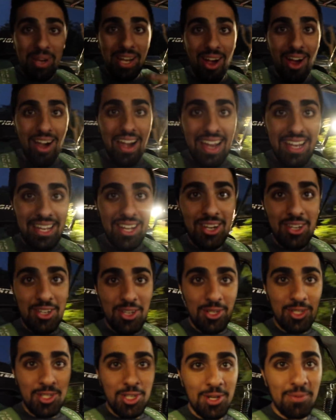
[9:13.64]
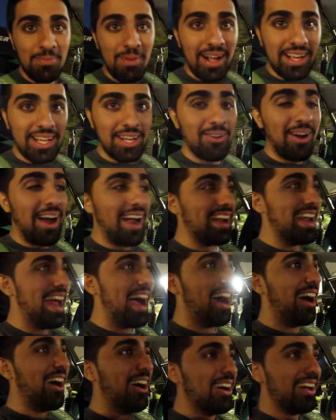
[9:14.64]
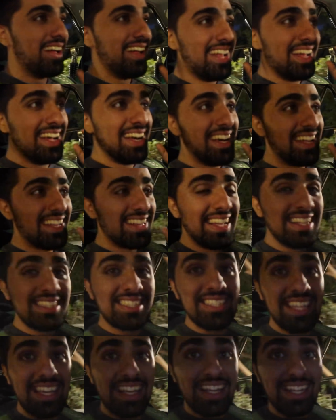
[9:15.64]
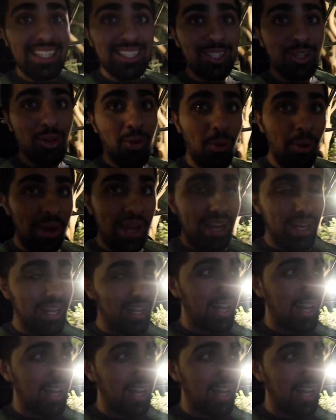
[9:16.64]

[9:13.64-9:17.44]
we are in the new dune buggy right now. This thing is quick.